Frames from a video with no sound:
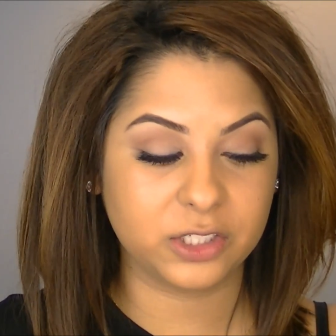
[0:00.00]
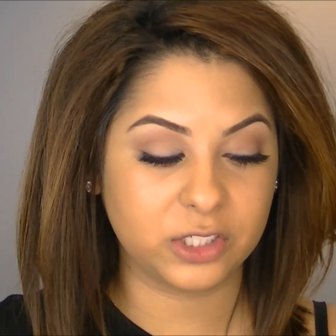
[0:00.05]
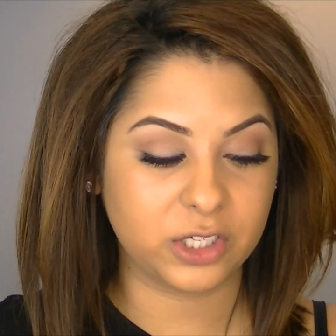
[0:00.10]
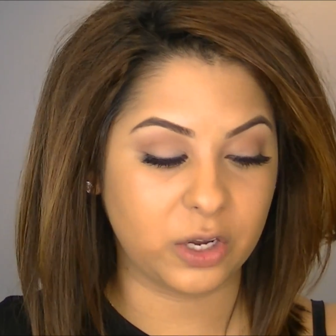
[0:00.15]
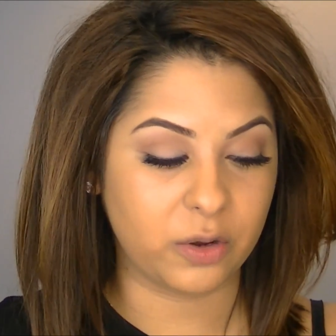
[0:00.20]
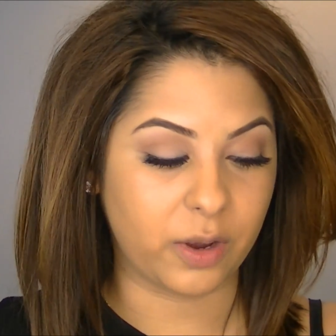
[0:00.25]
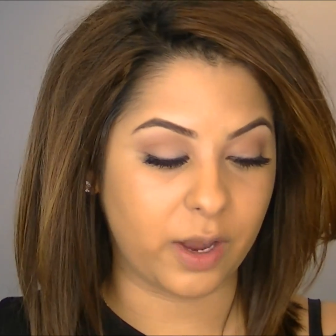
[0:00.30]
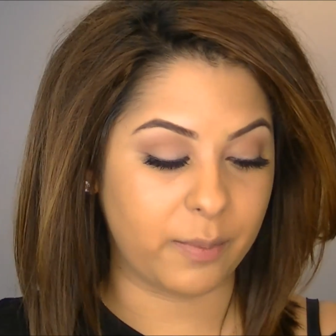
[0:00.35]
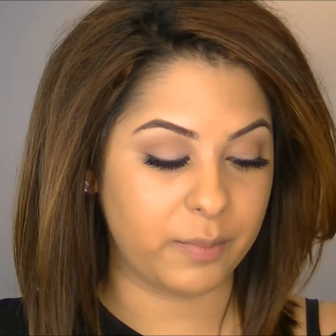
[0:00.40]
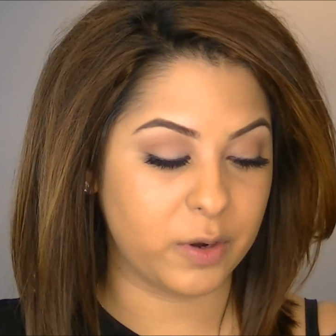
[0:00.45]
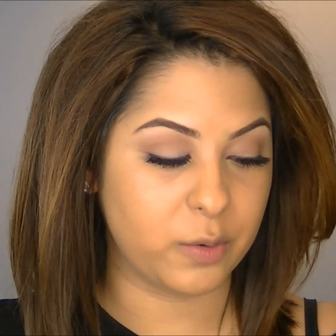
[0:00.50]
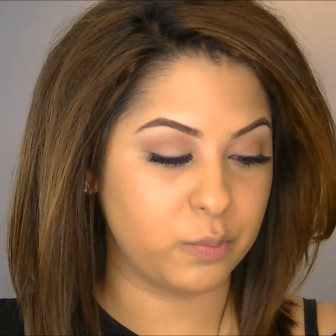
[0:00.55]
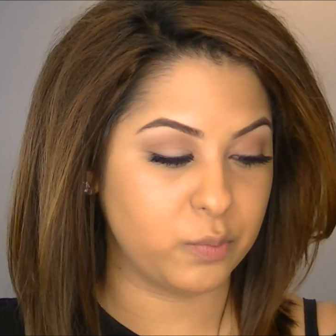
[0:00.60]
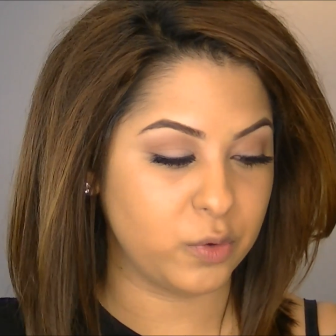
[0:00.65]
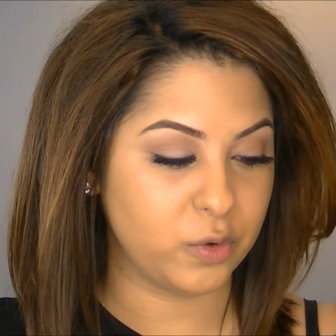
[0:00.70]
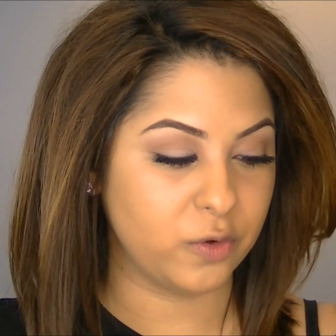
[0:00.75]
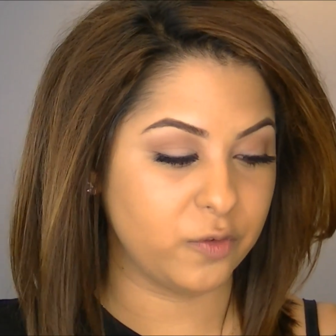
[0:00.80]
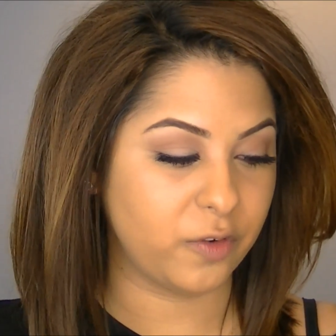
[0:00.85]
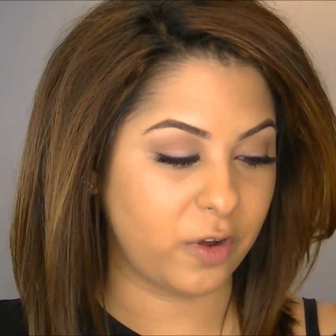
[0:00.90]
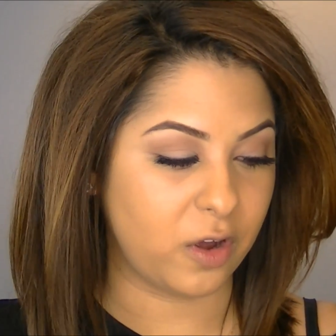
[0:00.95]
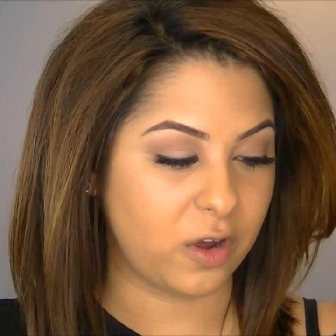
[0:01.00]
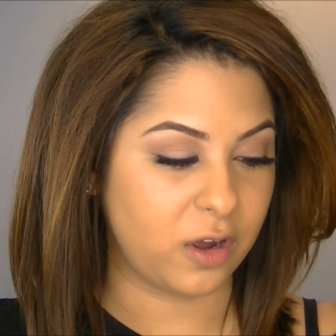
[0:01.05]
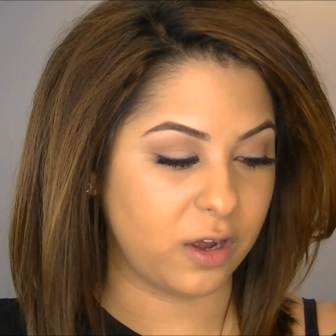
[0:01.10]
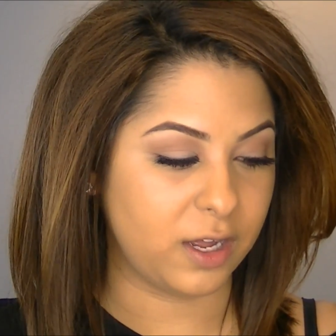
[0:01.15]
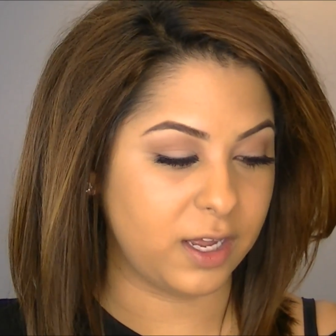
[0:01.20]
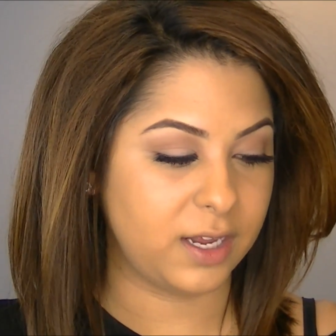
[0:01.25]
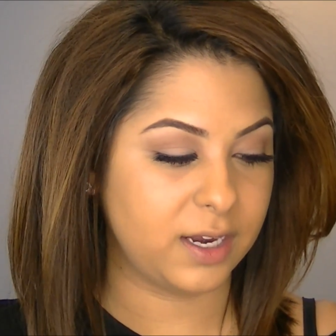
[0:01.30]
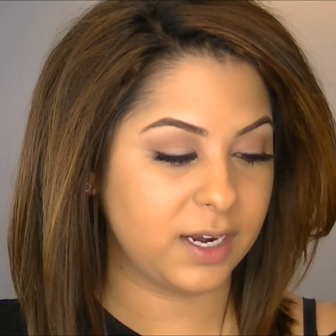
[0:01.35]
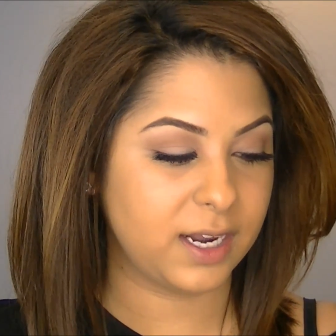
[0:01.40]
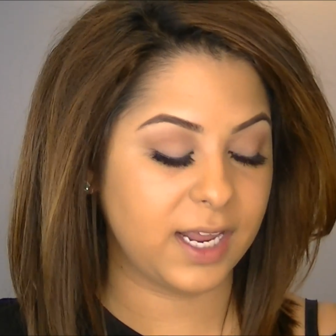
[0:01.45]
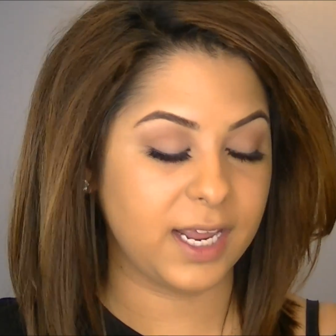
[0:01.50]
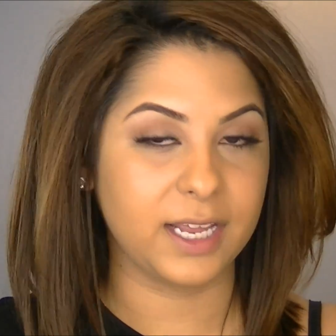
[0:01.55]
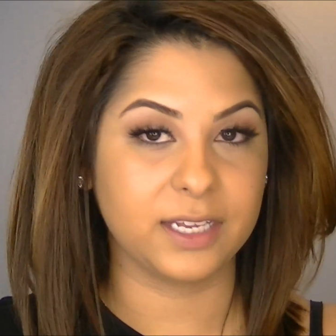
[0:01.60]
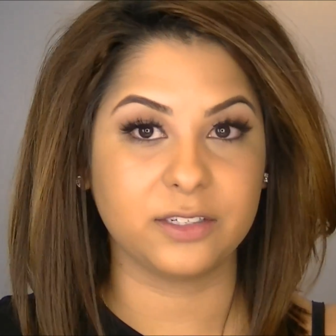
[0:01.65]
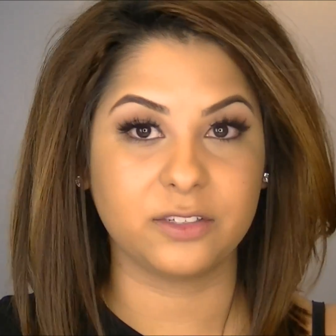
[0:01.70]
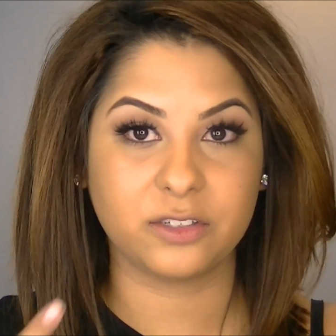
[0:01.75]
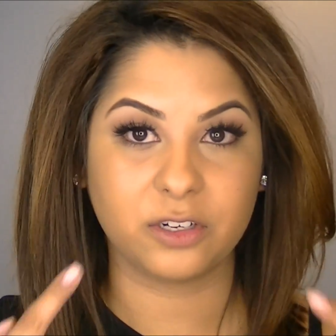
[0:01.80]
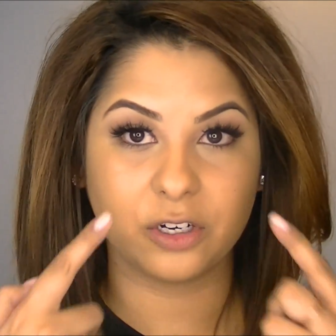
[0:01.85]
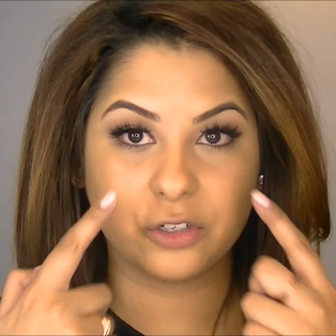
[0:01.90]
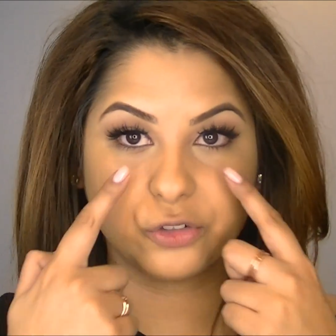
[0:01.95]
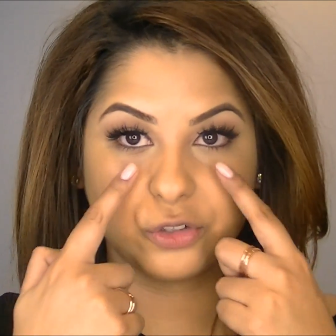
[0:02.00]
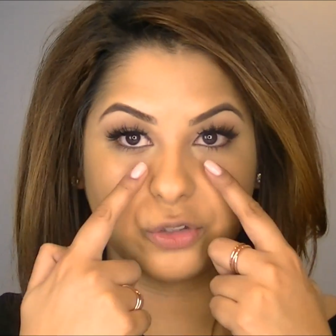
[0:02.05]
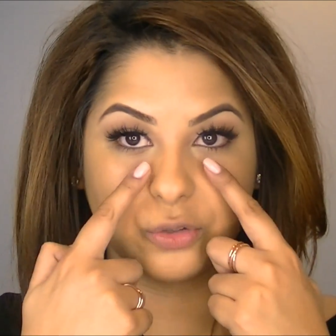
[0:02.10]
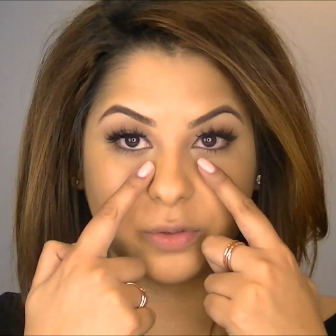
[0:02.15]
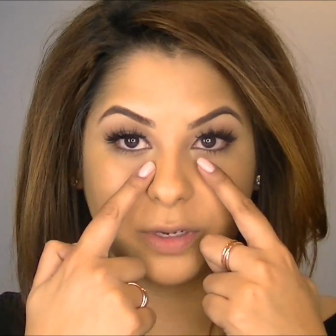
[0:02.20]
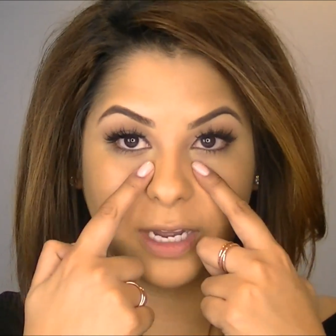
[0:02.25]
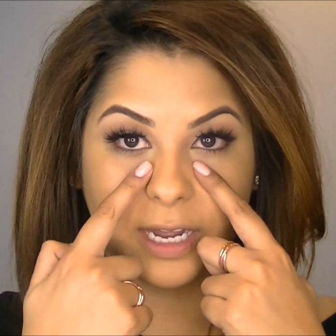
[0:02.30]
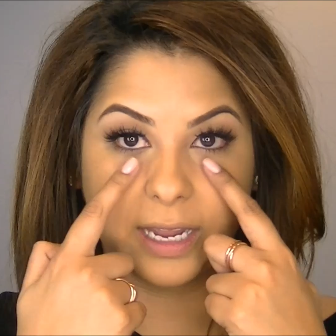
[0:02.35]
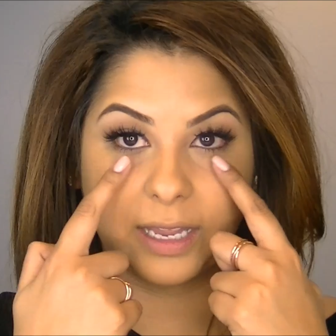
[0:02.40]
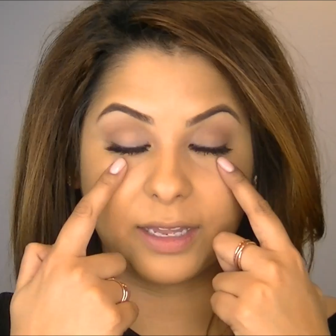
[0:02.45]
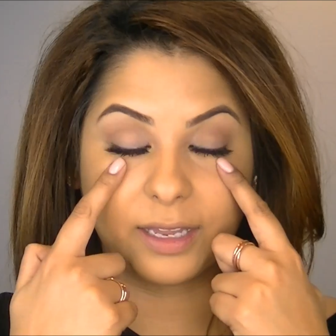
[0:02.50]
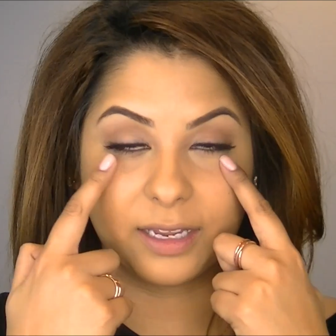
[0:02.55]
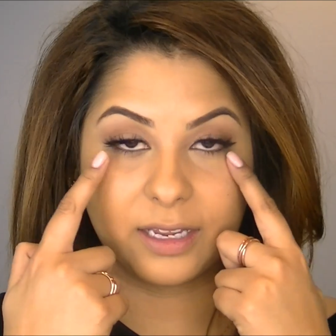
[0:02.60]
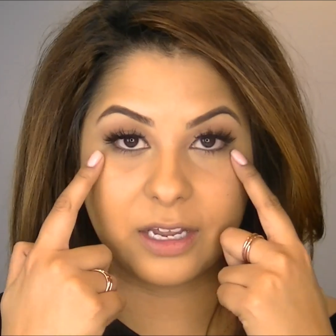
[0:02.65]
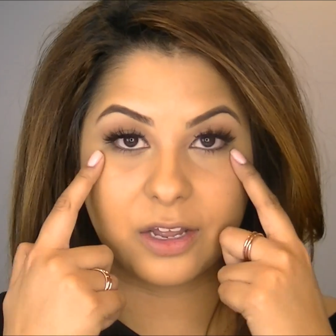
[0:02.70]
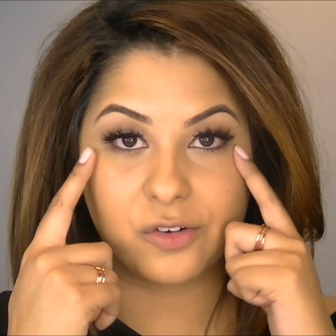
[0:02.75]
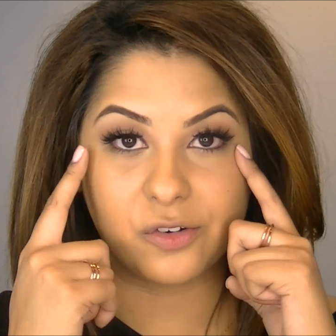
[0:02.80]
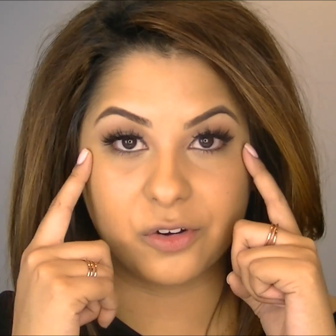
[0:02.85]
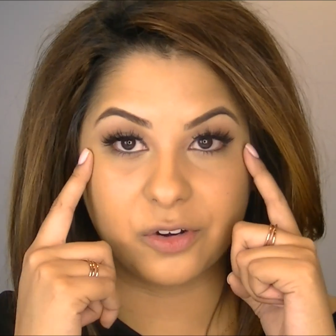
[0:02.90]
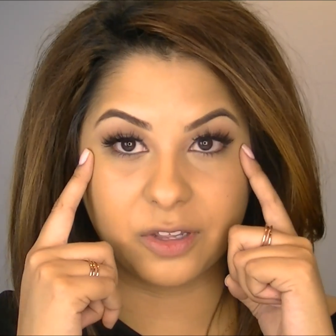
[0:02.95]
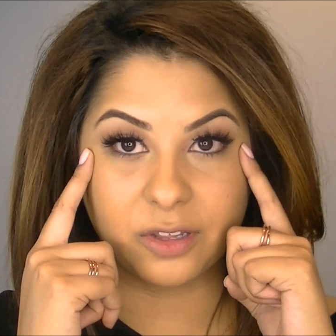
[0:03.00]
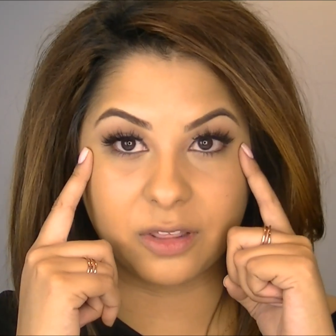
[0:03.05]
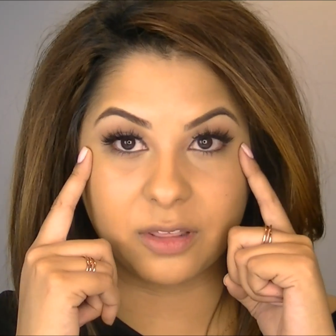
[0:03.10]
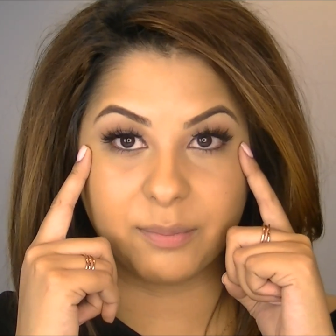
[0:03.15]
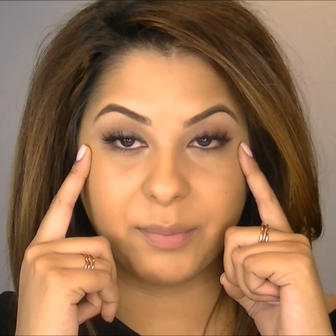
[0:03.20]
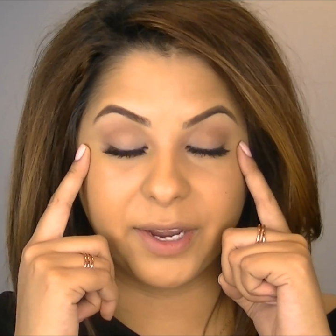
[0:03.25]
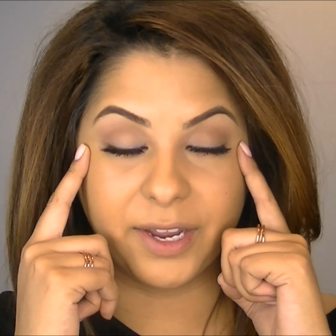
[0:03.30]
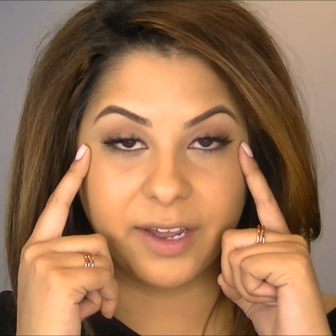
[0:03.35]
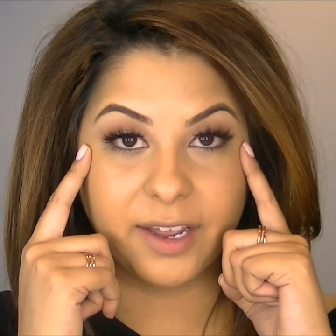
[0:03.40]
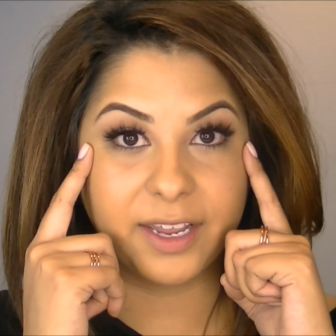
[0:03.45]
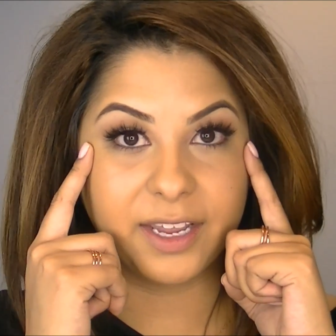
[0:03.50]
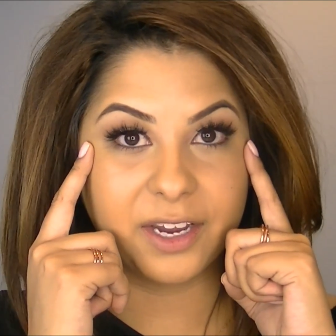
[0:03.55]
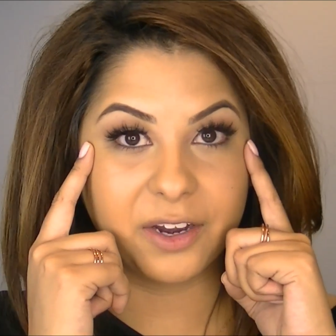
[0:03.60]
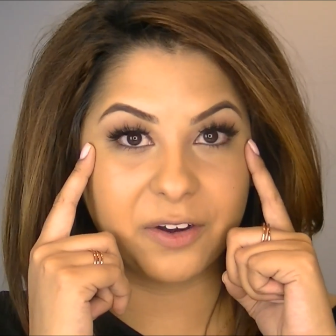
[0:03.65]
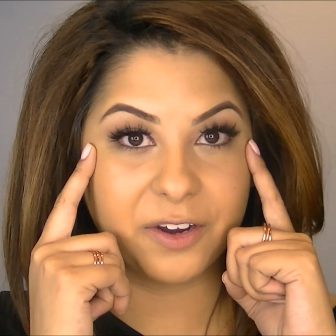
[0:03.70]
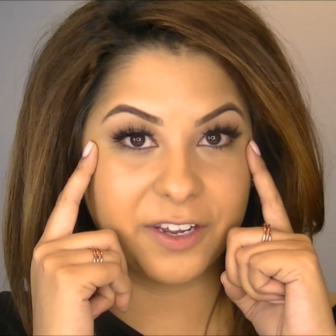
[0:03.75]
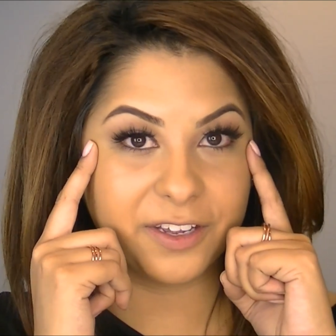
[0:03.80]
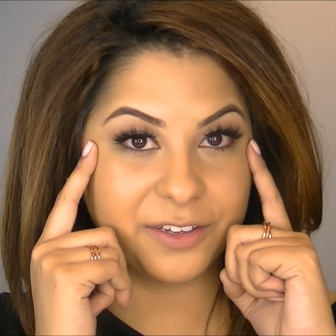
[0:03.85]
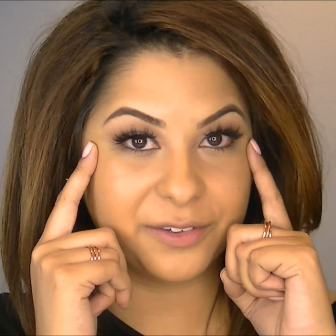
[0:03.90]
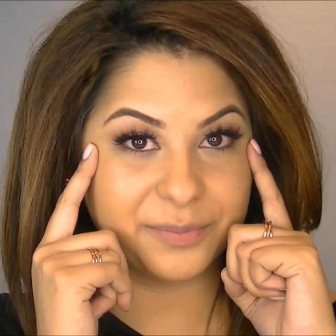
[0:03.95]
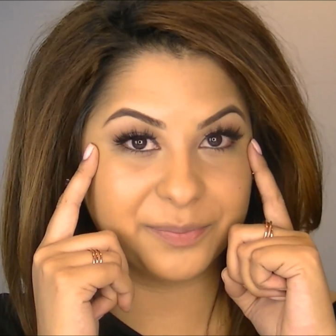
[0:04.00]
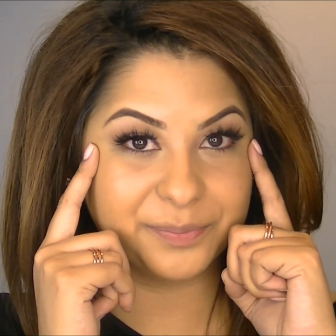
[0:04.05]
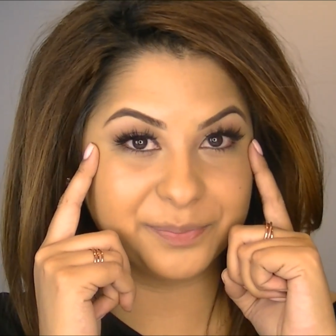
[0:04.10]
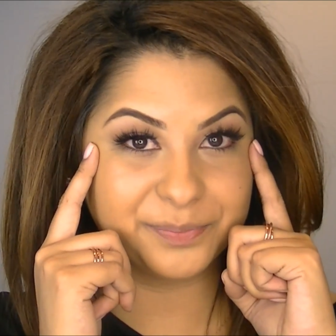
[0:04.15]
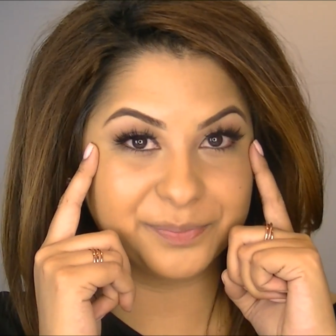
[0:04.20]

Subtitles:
So I'm going to move on and start to highlight underneath my eye area.